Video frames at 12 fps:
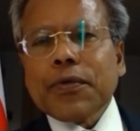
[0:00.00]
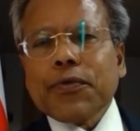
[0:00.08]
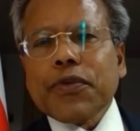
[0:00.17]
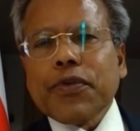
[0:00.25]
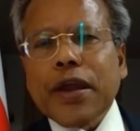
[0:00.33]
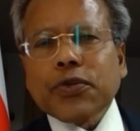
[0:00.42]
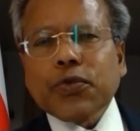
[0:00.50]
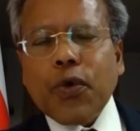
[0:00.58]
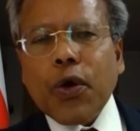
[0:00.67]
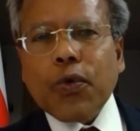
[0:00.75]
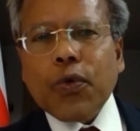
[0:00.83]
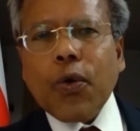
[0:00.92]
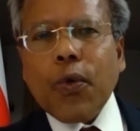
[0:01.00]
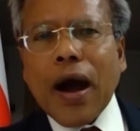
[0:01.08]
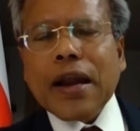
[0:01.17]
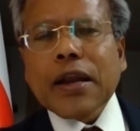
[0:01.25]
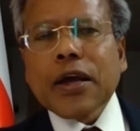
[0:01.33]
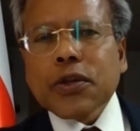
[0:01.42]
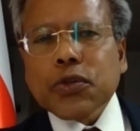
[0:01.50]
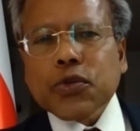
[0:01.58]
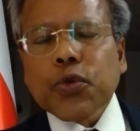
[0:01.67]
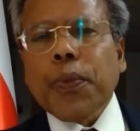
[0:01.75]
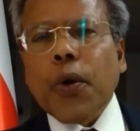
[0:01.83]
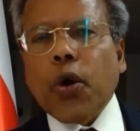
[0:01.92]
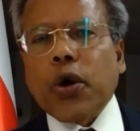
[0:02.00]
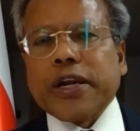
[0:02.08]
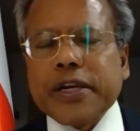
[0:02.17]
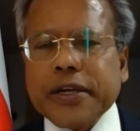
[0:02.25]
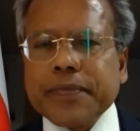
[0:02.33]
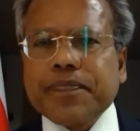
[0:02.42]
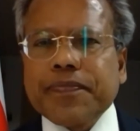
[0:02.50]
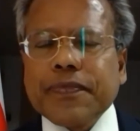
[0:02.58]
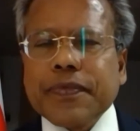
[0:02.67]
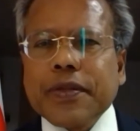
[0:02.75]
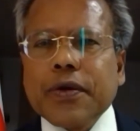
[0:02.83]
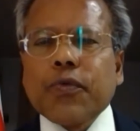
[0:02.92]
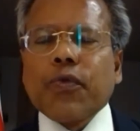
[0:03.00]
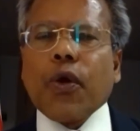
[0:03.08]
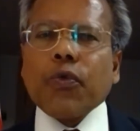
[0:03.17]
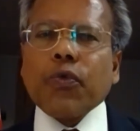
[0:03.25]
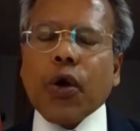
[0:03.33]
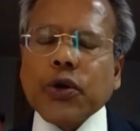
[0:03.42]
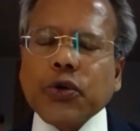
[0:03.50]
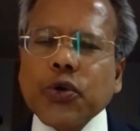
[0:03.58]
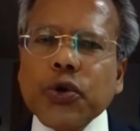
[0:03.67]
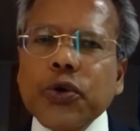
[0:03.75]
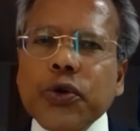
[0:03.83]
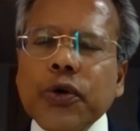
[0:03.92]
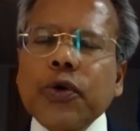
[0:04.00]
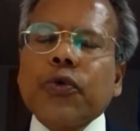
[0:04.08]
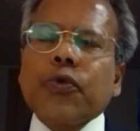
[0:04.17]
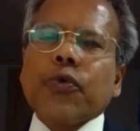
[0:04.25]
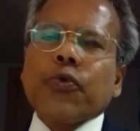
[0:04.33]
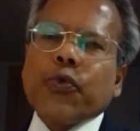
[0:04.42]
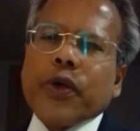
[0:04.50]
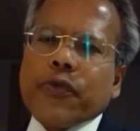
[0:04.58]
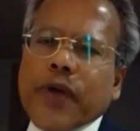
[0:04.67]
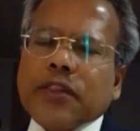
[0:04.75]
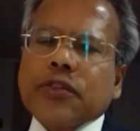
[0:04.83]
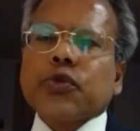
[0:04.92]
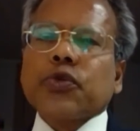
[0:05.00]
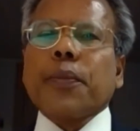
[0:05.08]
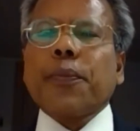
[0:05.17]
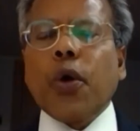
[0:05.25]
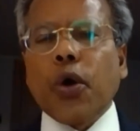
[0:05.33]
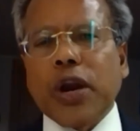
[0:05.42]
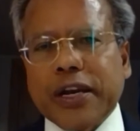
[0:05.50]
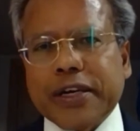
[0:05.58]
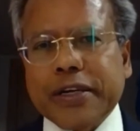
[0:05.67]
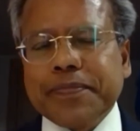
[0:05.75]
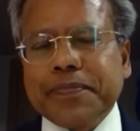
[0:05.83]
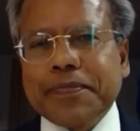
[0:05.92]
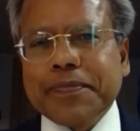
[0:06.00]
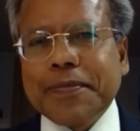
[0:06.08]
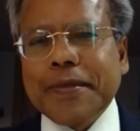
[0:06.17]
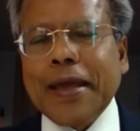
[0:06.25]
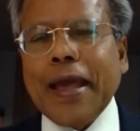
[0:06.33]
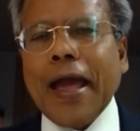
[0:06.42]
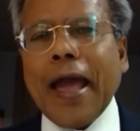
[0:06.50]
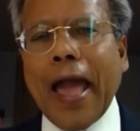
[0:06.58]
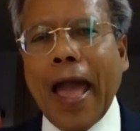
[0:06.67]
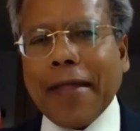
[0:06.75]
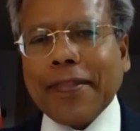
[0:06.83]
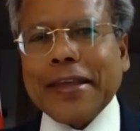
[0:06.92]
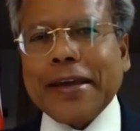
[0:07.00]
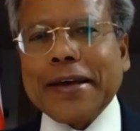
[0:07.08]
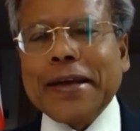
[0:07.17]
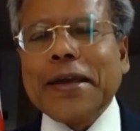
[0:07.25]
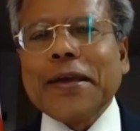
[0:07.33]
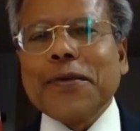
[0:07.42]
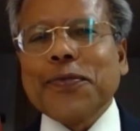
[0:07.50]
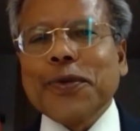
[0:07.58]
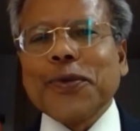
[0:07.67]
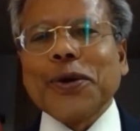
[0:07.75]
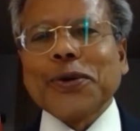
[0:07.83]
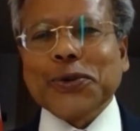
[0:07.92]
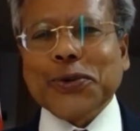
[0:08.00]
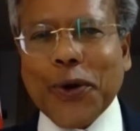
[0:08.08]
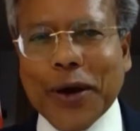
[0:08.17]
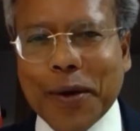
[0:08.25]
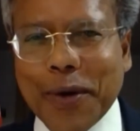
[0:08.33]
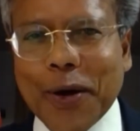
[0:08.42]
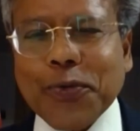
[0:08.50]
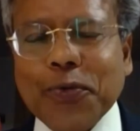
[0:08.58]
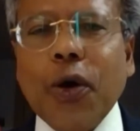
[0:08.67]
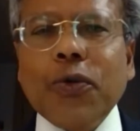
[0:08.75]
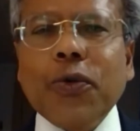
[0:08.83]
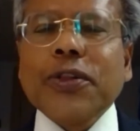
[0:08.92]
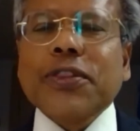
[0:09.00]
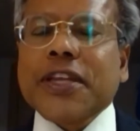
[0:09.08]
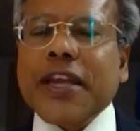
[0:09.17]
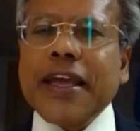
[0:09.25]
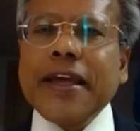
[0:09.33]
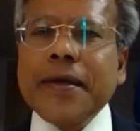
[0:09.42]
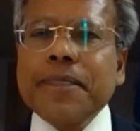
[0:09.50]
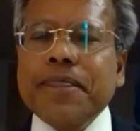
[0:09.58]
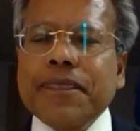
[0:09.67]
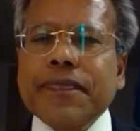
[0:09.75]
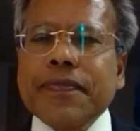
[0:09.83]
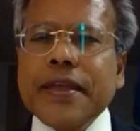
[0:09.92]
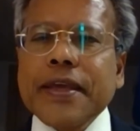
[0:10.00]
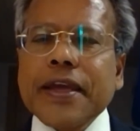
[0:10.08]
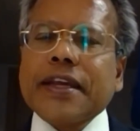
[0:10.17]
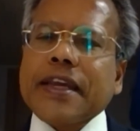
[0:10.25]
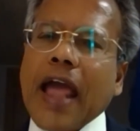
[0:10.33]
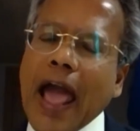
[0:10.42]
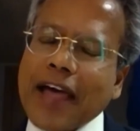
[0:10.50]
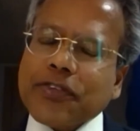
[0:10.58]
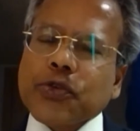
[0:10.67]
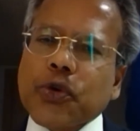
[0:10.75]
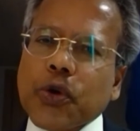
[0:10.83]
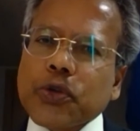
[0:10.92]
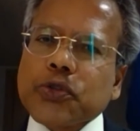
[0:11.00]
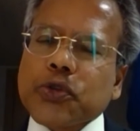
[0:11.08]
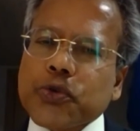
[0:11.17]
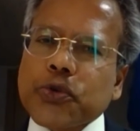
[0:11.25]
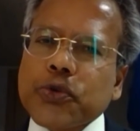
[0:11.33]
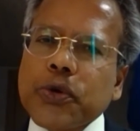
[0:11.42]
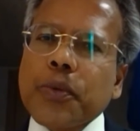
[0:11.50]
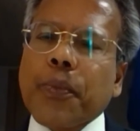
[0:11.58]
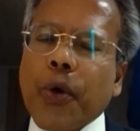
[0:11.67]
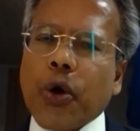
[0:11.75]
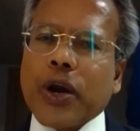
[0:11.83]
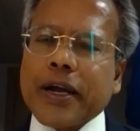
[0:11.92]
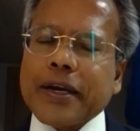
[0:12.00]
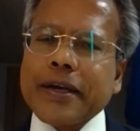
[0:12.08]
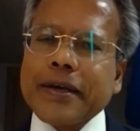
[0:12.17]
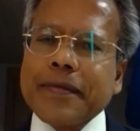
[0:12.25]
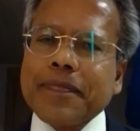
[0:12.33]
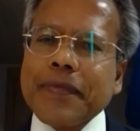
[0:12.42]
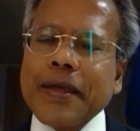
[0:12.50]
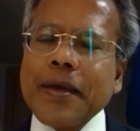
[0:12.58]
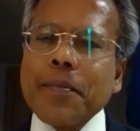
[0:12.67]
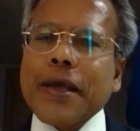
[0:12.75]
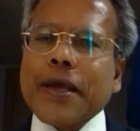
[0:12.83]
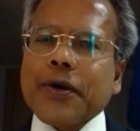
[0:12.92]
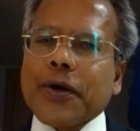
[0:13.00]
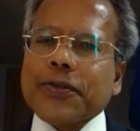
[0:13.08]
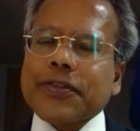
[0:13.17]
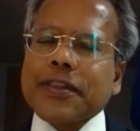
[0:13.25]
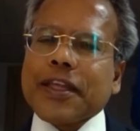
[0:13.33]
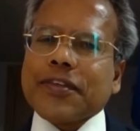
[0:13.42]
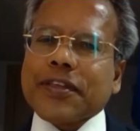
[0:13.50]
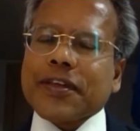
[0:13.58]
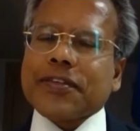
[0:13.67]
we went to World War One through Poland. World War Two, we went through the Poland. And uh, if you want to talk about World War Three, it has to go through Poland because this